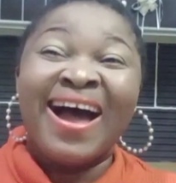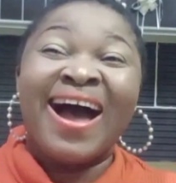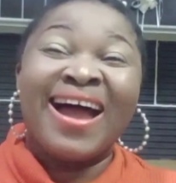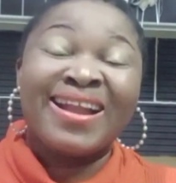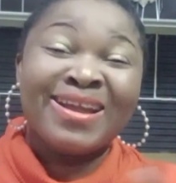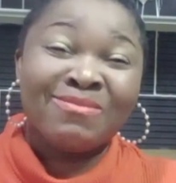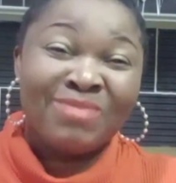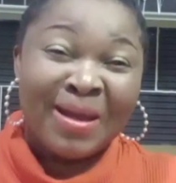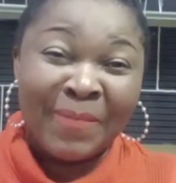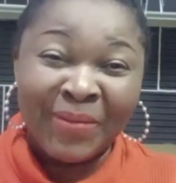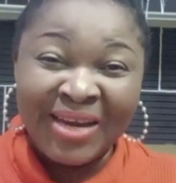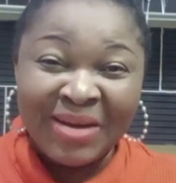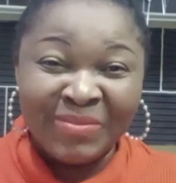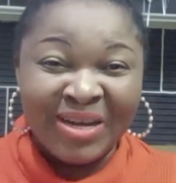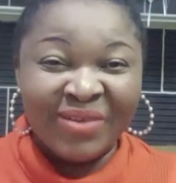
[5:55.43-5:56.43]
And I'm
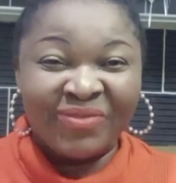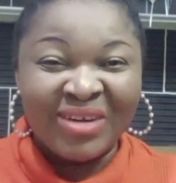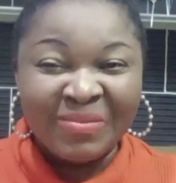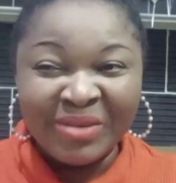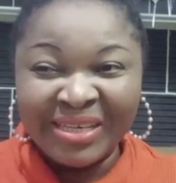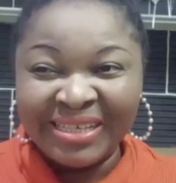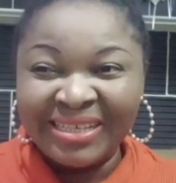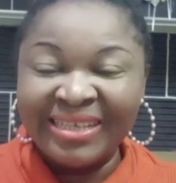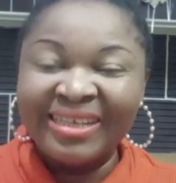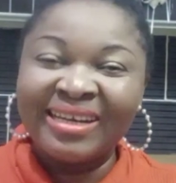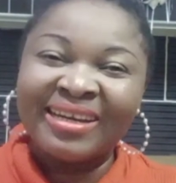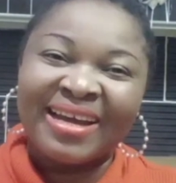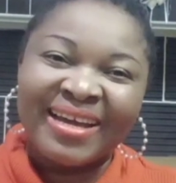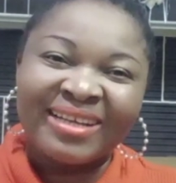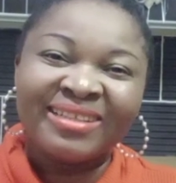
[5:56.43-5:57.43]
happy that my family, they
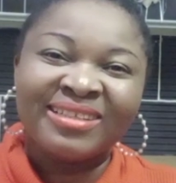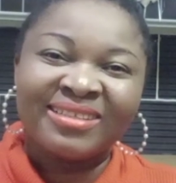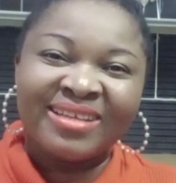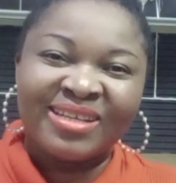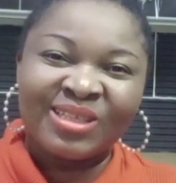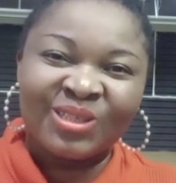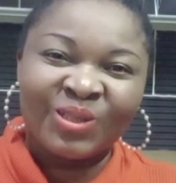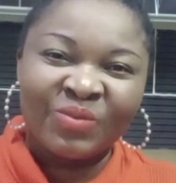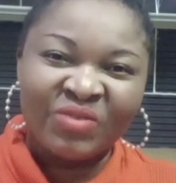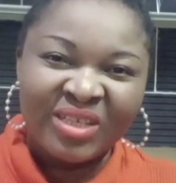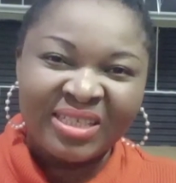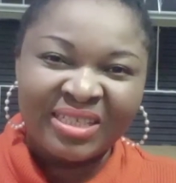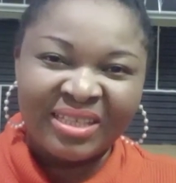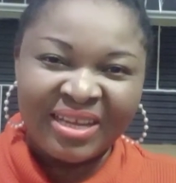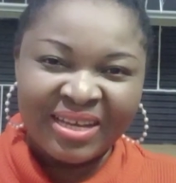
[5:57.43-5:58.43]
like the taste of
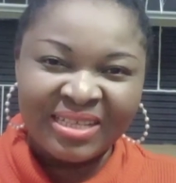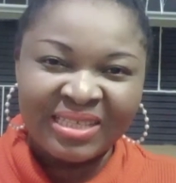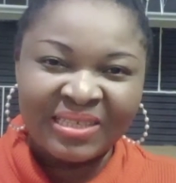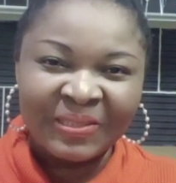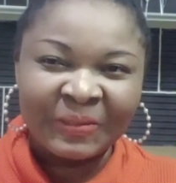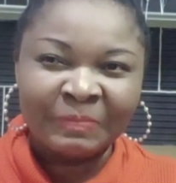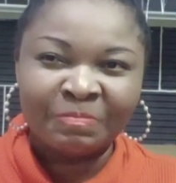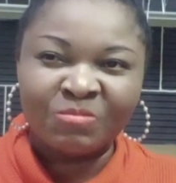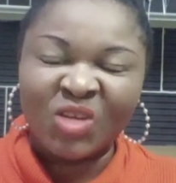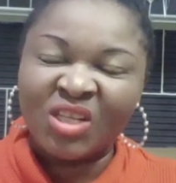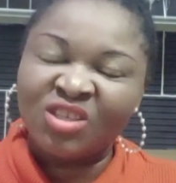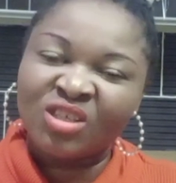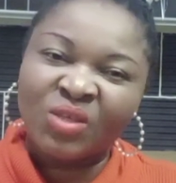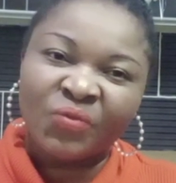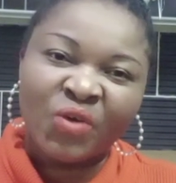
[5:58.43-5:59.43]
this lentil.
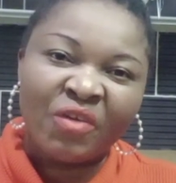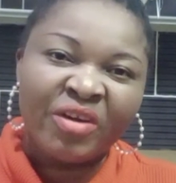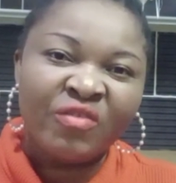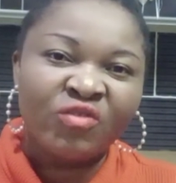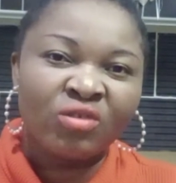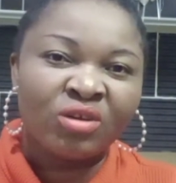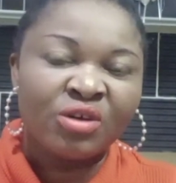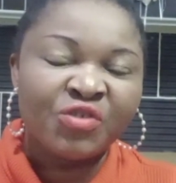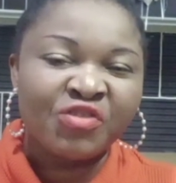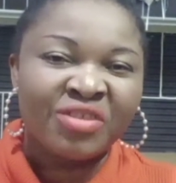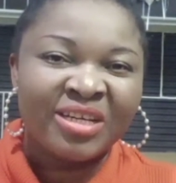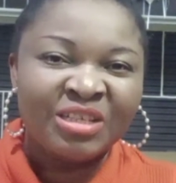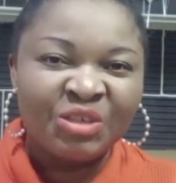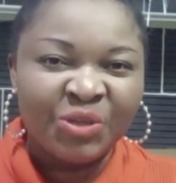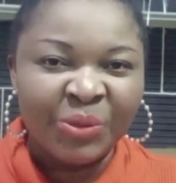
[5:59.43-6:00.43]
It is foreign to us
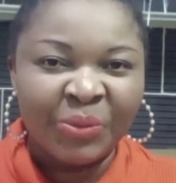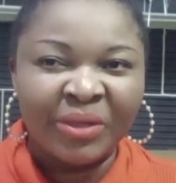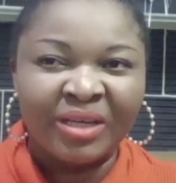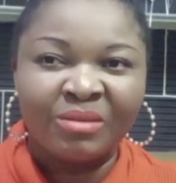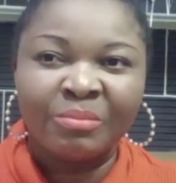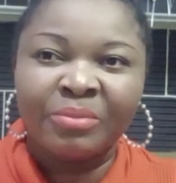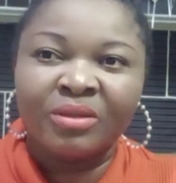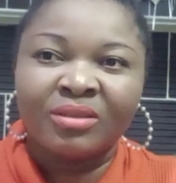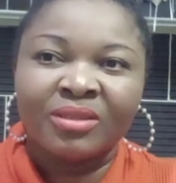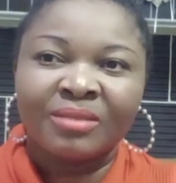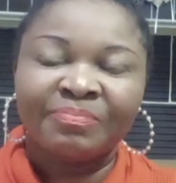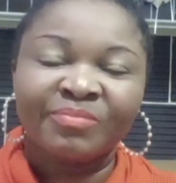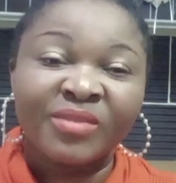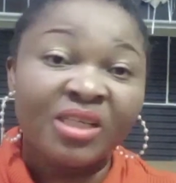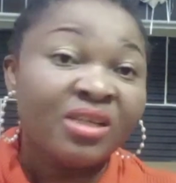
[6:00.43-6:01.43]
Nigerian, but
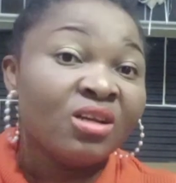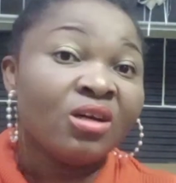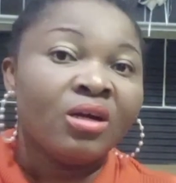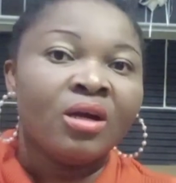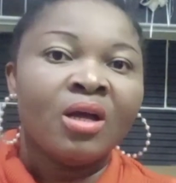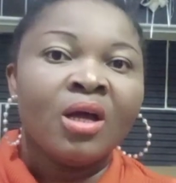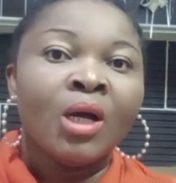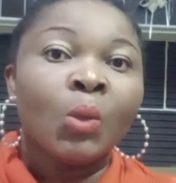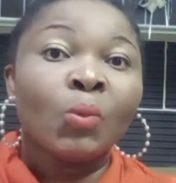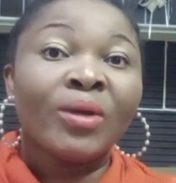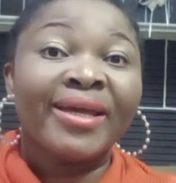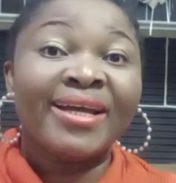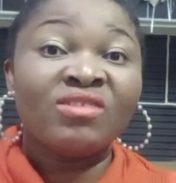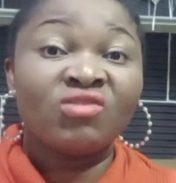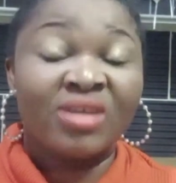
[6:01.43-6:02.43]
you know,
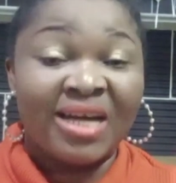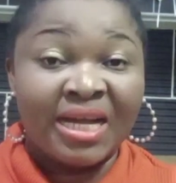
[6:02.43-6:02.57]
we get to